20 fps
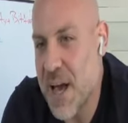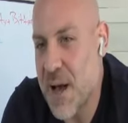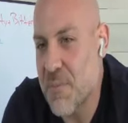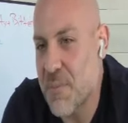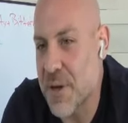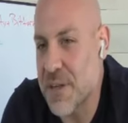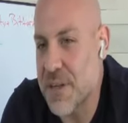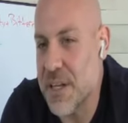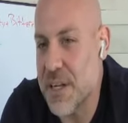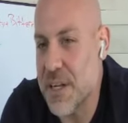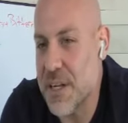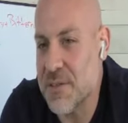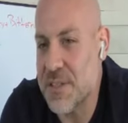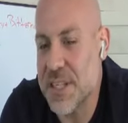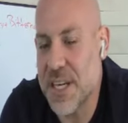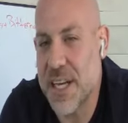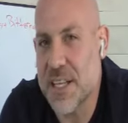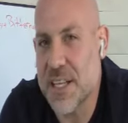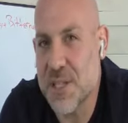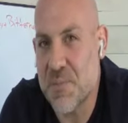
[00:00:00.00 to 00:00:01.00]
But
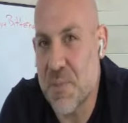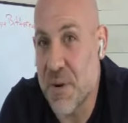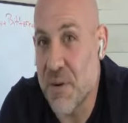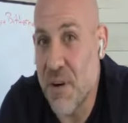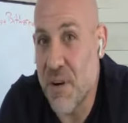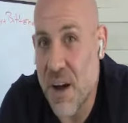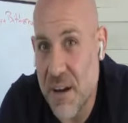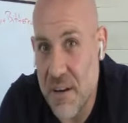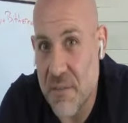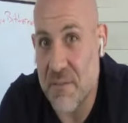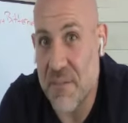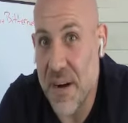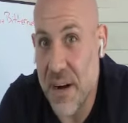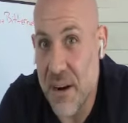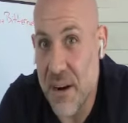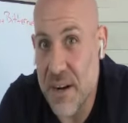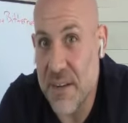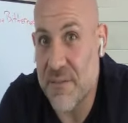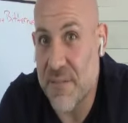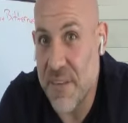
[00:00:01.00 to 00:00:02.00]
tequila's been around a
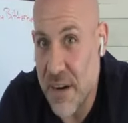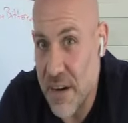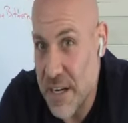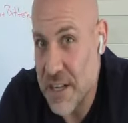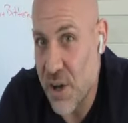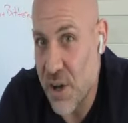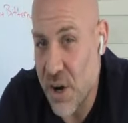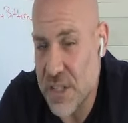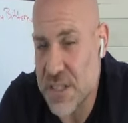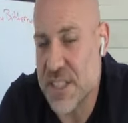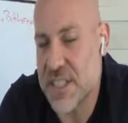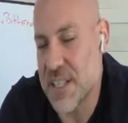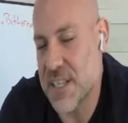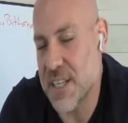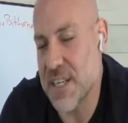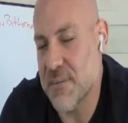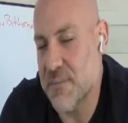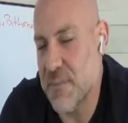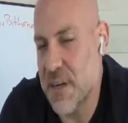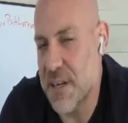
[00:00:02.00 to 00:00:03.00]
very, very long
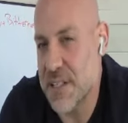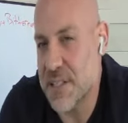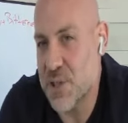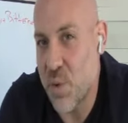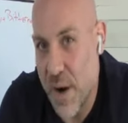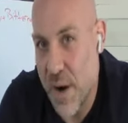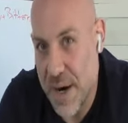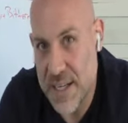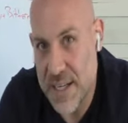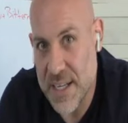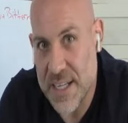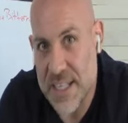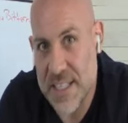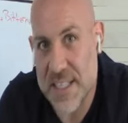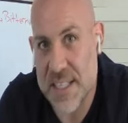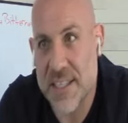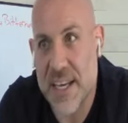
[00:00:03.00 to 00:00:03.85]
time, and it's quite nice.